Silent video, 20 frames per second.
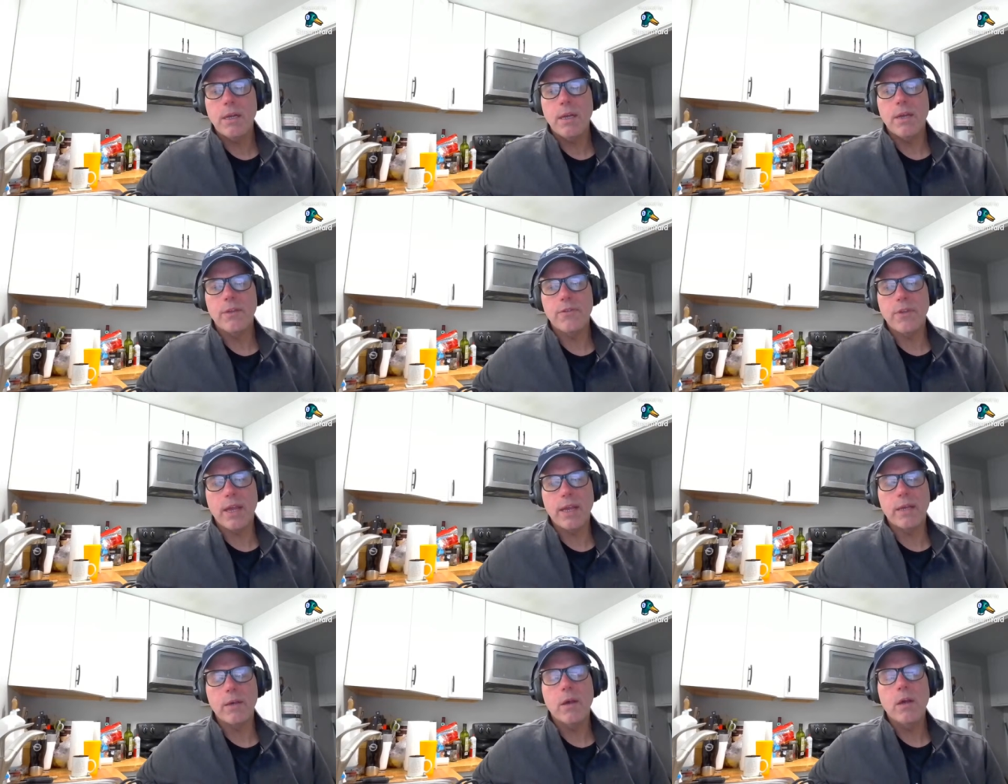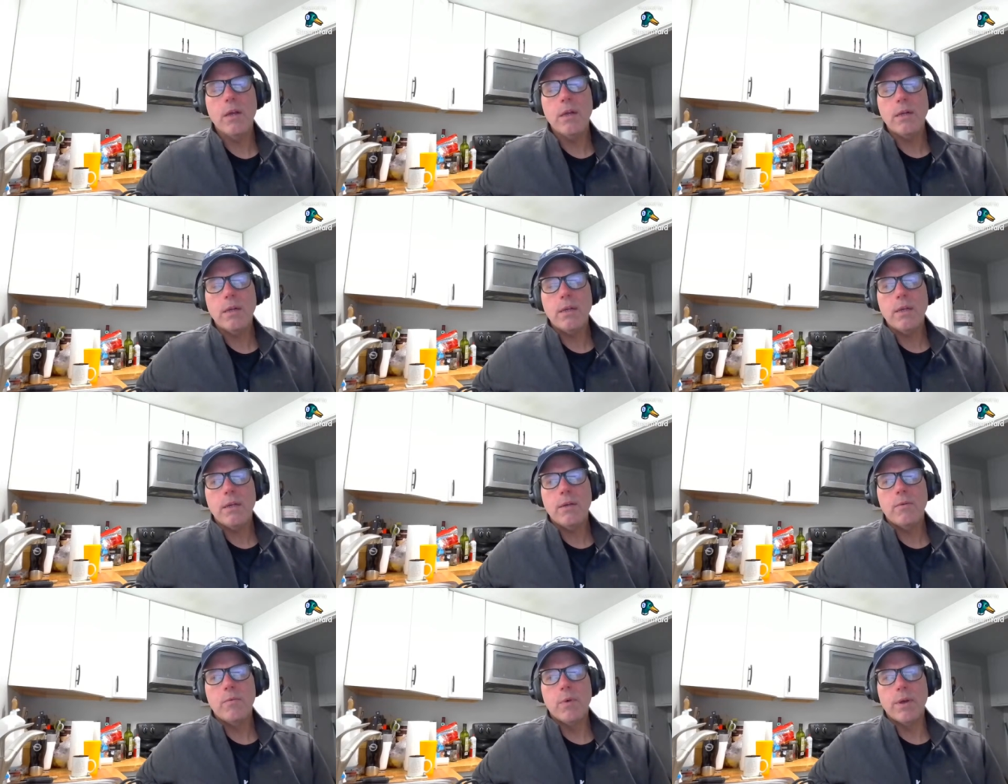It's like,
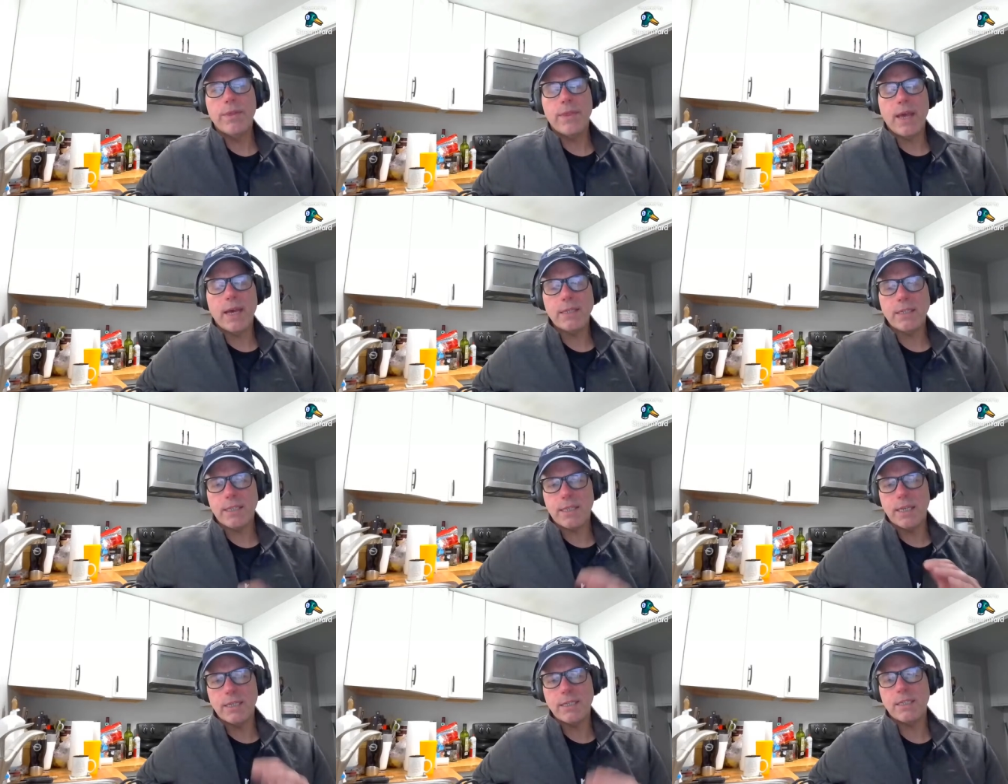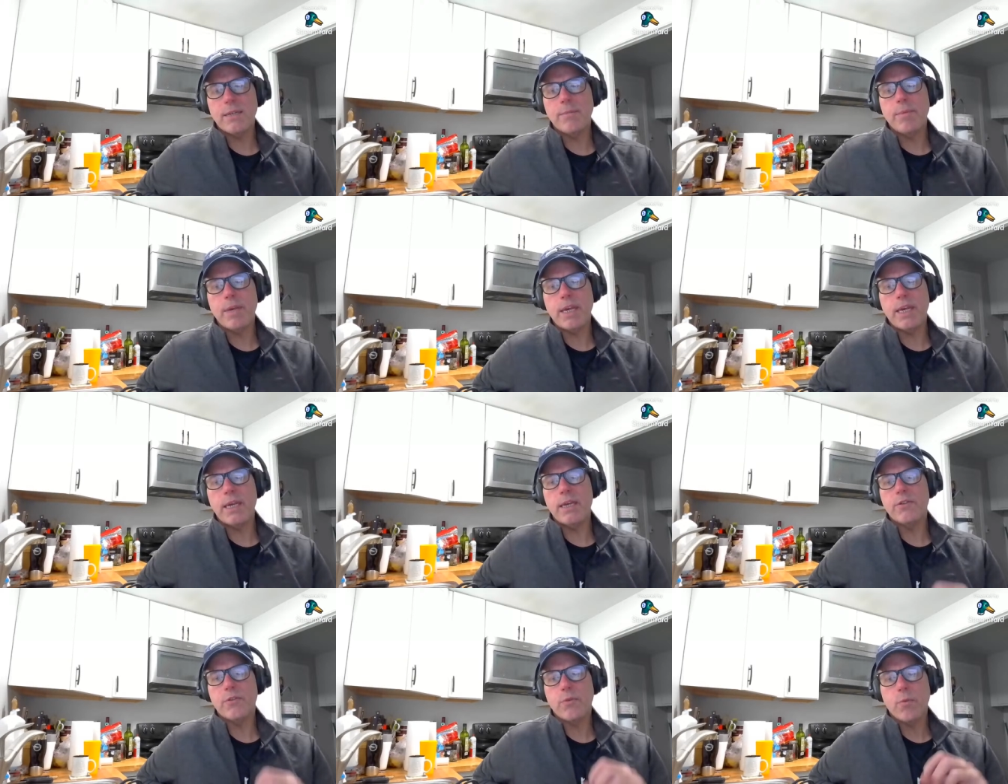what that says to
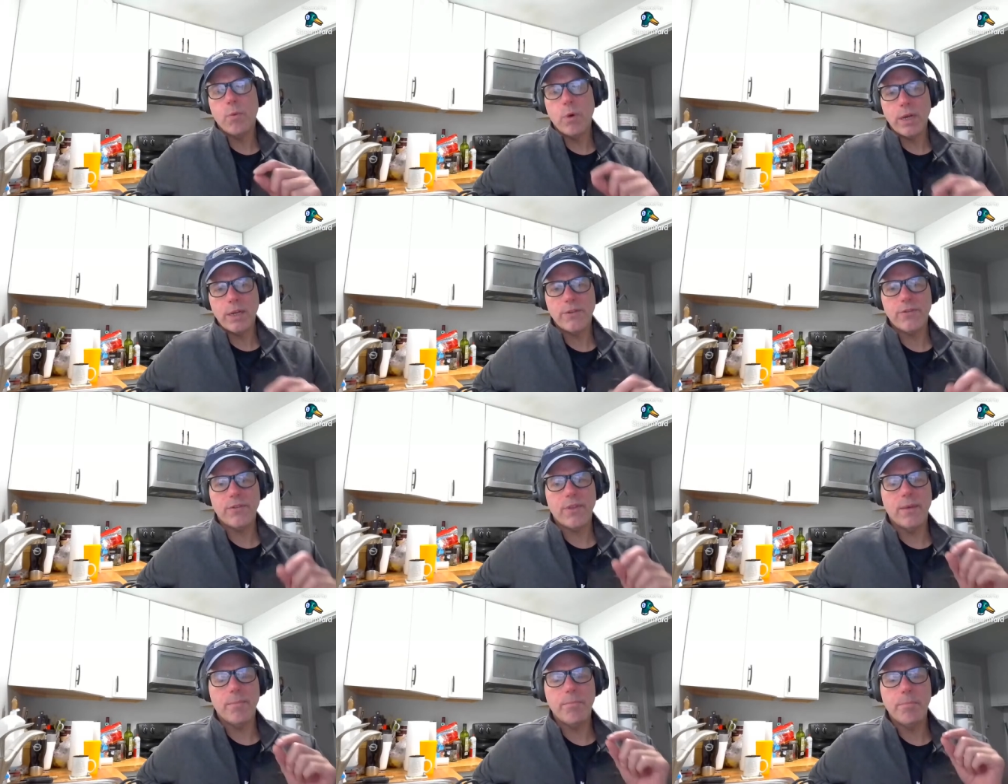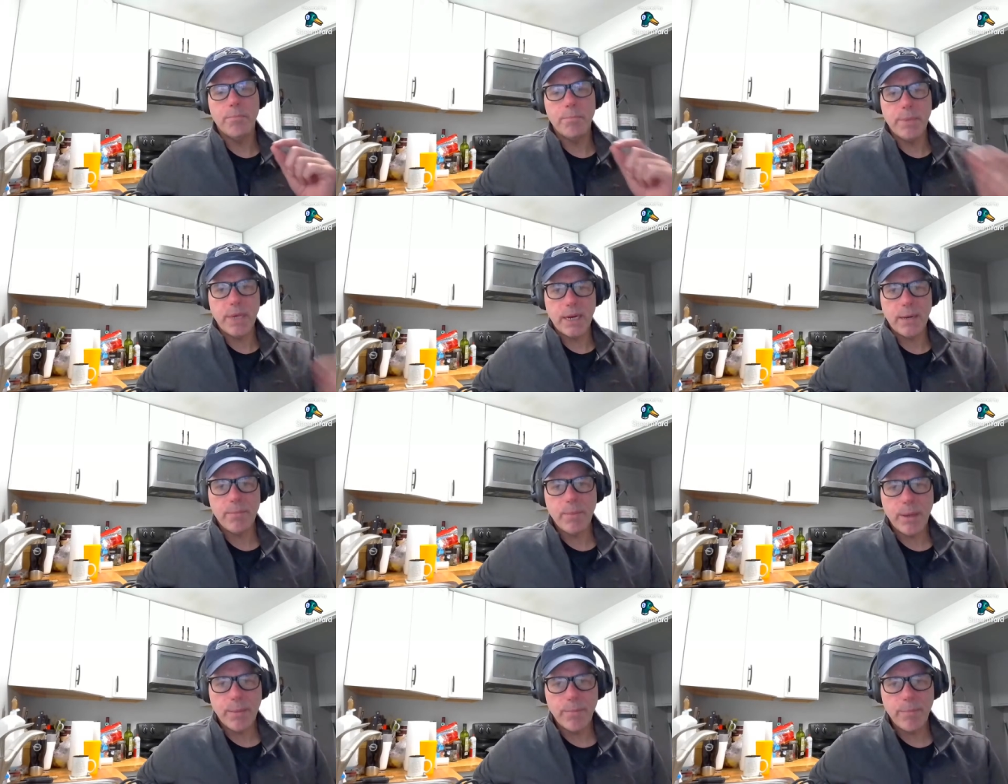me is, what is the
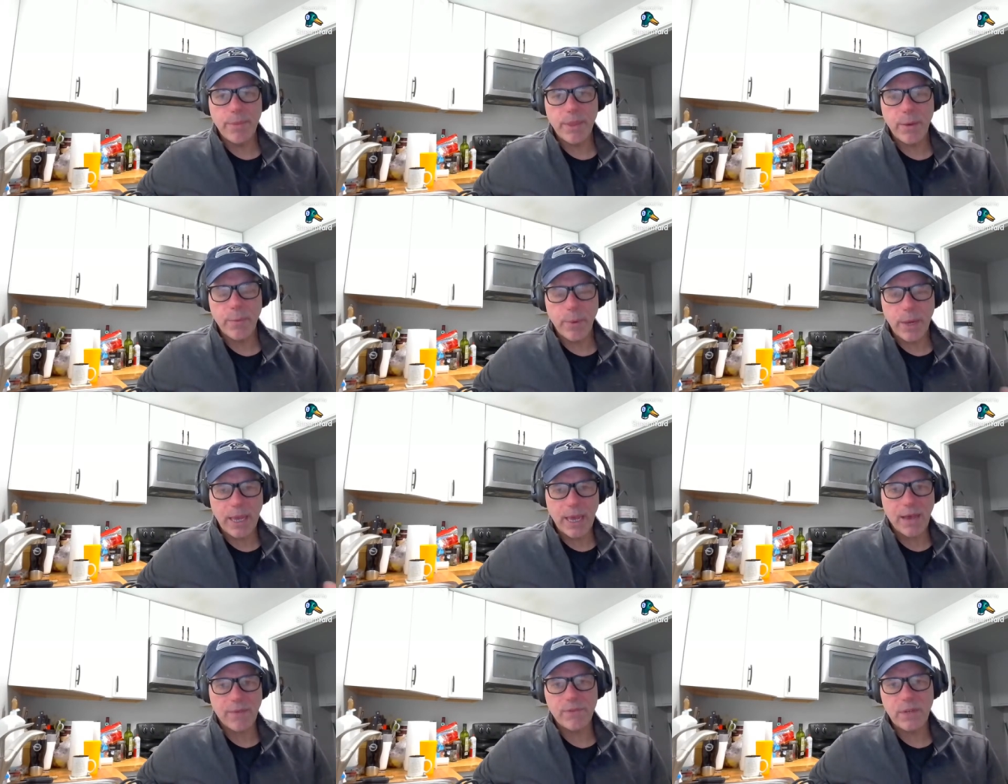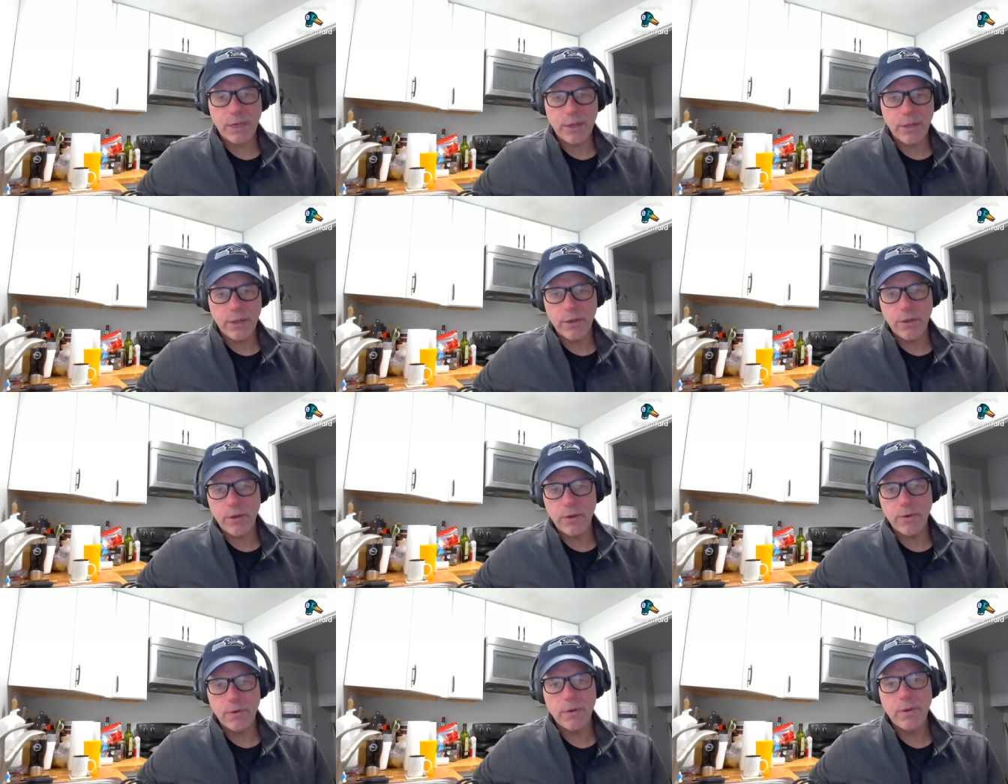minimum that we have to
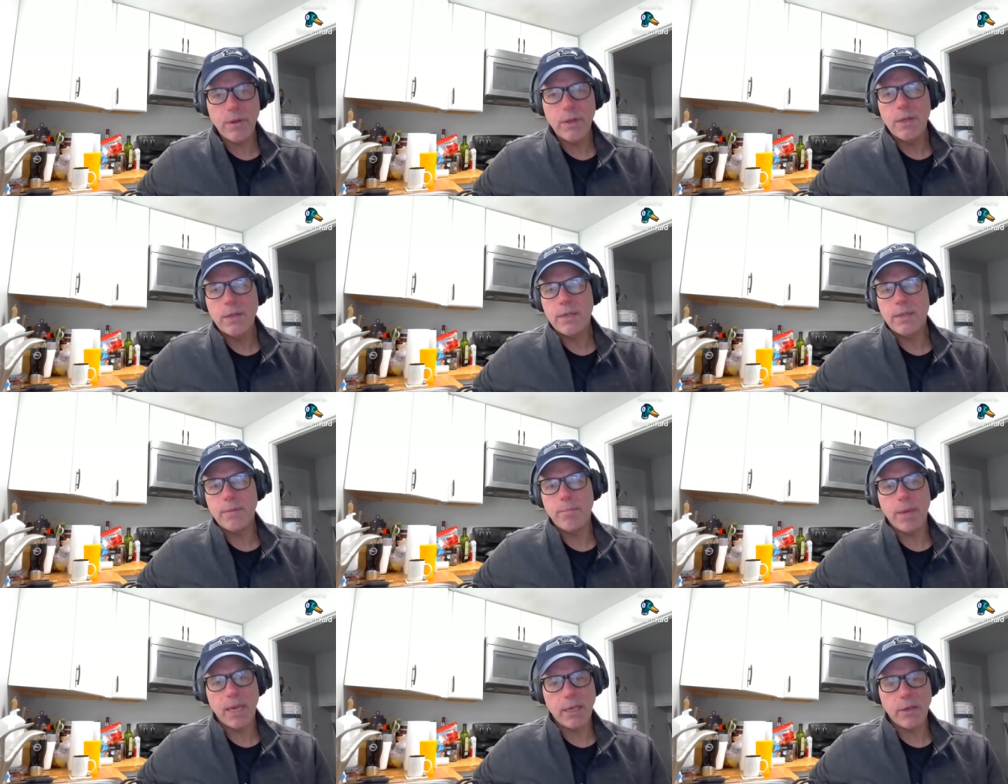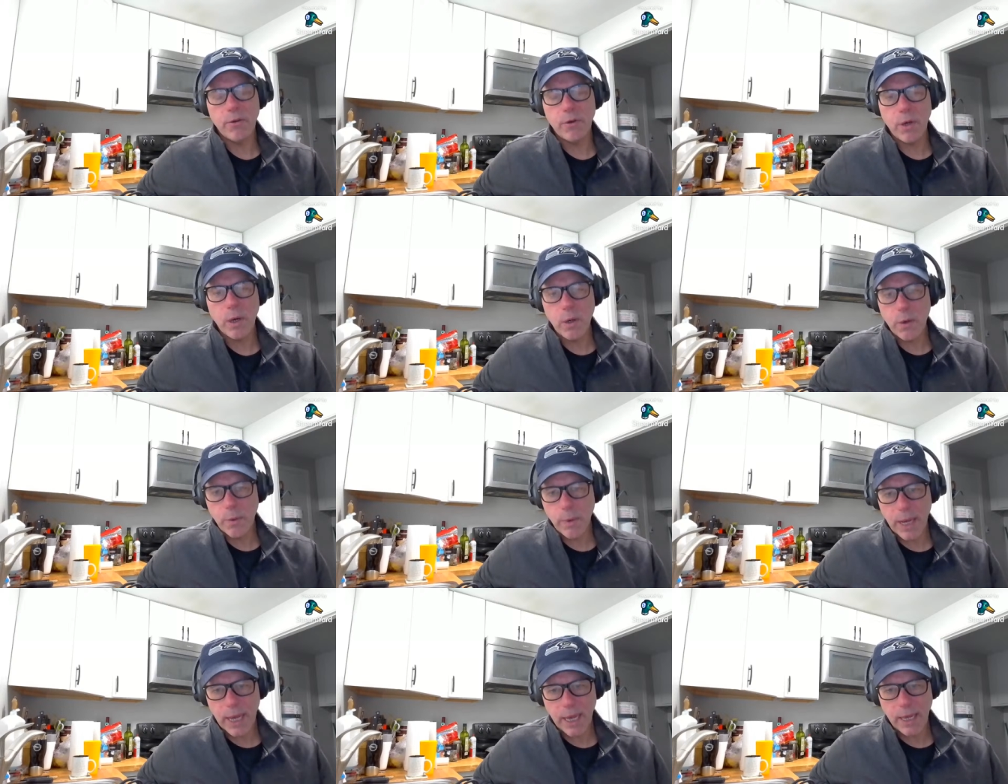do to make you go
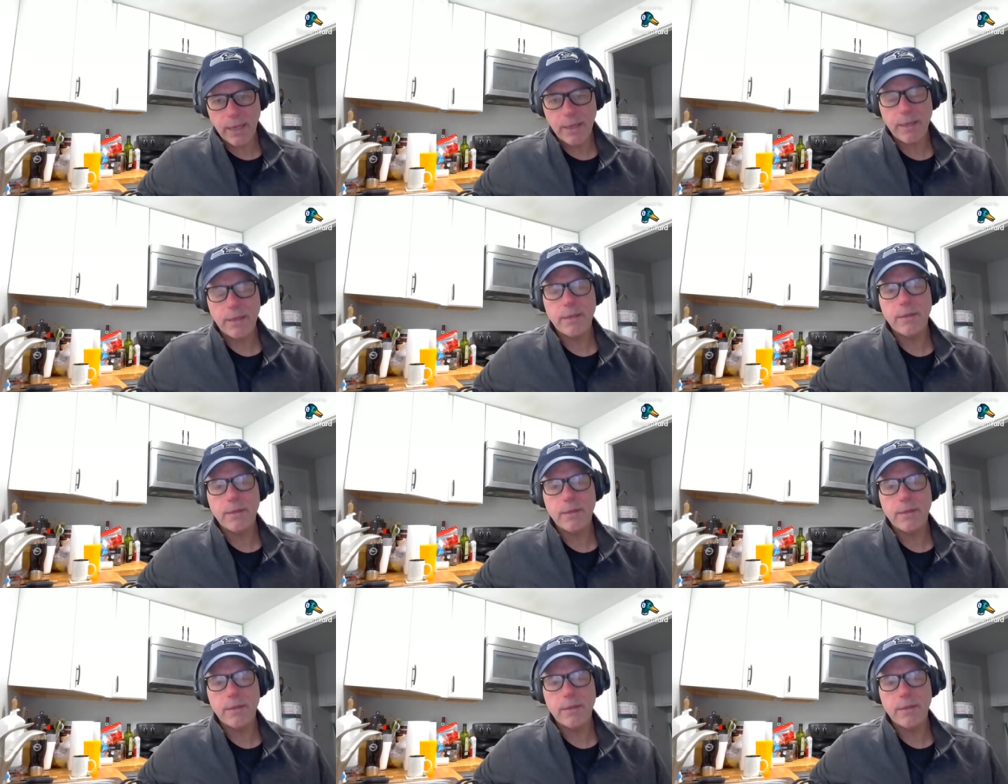away?